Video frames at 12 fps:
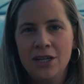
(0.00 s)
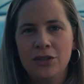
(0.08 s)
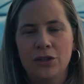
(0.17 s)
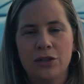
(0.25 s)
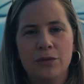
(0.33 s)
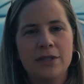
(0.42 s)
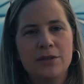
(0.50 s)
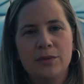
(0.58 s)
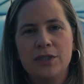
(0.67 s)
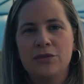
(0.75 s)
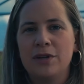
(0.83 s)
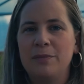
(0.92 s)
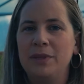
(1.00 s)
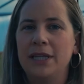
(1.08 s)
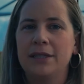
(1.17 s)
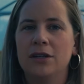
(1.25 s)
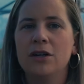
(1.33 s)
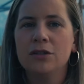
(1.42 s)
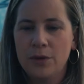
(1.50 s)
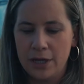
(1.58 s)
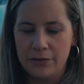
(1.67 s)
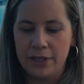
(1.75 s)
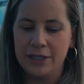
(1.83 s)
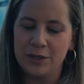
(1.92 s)
Now the ones that we direct plant aren't quite
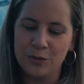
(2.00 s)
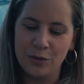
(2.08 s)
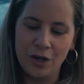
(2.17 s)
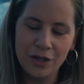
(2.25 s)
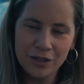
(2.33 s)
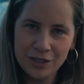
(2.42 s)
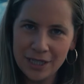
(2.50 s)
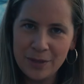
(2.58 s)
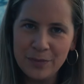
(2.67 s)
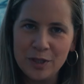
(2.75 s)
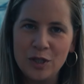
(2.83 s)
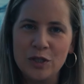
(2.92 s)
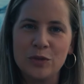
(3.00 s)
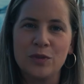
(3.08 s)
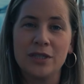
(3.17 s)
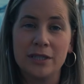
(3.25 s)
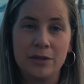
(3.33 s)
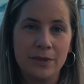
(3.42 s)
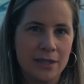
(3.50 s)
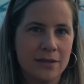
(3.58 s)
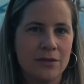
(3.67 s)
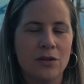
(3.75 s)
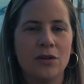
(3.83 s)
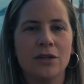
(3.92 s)
ready to go out yet because we're still waiting
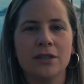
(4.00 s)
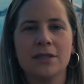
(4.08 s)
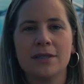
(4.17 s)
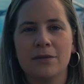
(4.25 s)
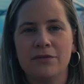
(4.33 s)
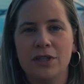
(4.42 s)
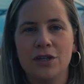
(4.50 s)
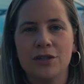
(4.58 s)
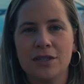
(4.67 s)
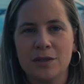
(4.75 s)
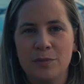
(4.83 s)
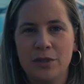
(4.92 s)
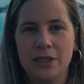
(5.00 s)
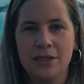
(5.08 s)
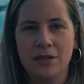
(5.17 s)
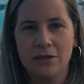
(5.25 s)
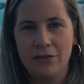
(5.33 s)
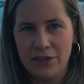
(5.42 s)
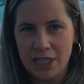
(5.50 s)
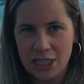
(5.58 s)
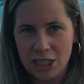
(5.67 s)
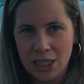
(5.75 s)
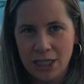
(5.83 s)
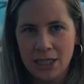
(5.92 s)
on some flowers in the polytunnel
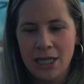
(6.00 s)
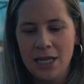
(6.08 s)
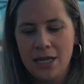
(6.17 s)
finishing,